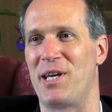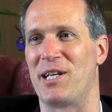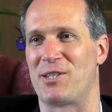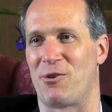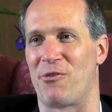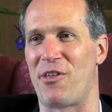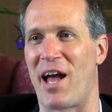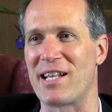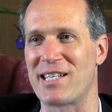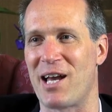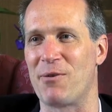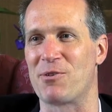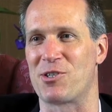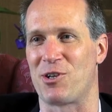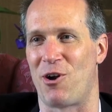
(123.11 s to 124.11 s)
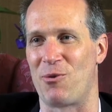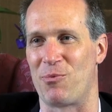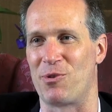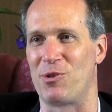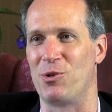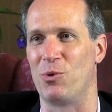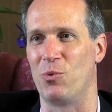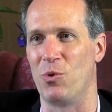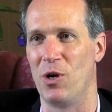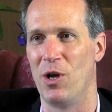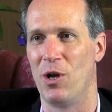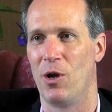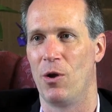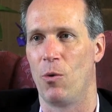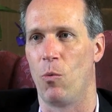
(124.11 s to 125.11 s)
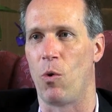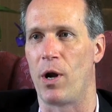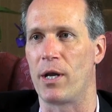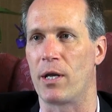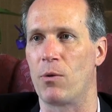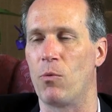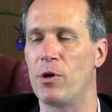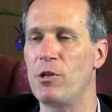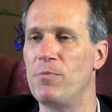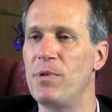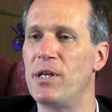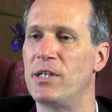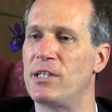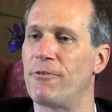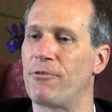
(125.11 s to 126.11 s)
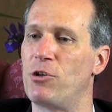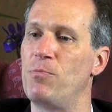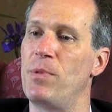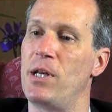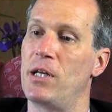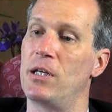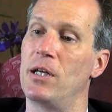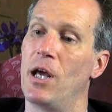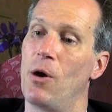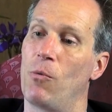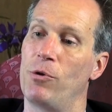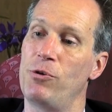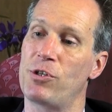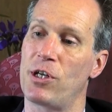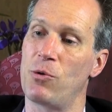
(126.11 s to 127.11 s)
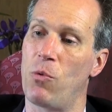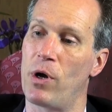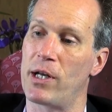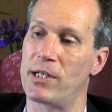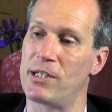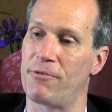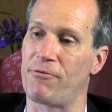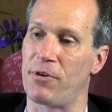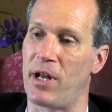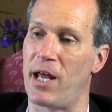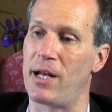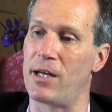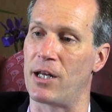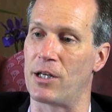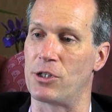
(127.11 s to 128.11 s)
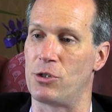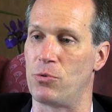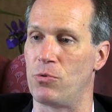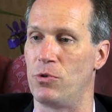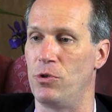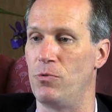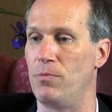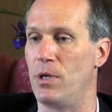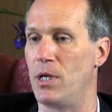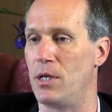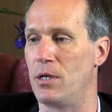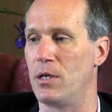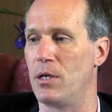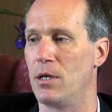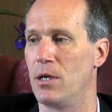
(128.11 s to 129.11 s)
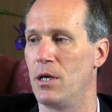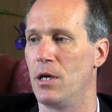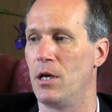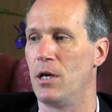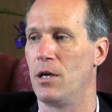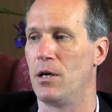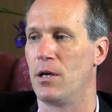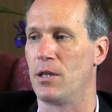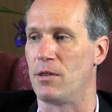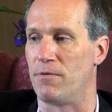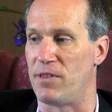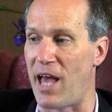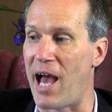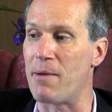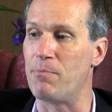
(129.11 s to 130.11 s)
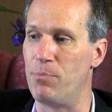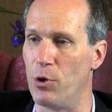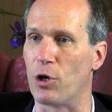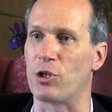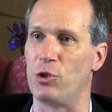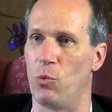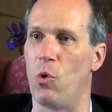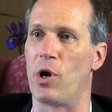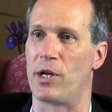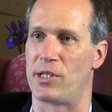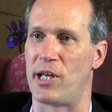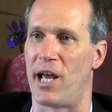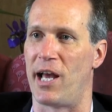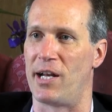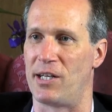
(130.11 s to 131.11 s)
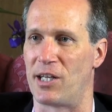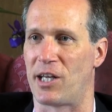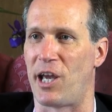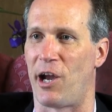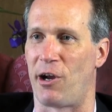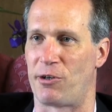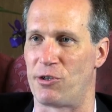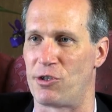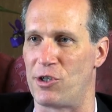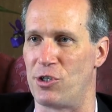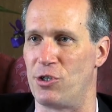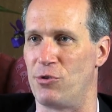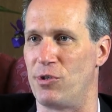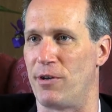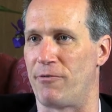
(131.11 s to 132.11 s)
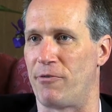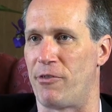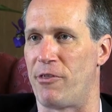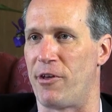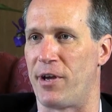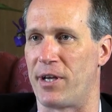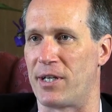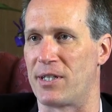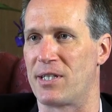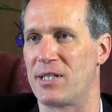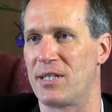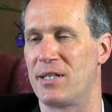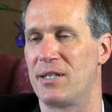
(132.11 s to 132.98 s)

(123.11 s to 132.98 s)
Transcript: And so that's how it started with you yep. wanting, what do you mean different? You mean, when you say you wanted different endings, you, you mean that book you wanted to end the characters to do different things?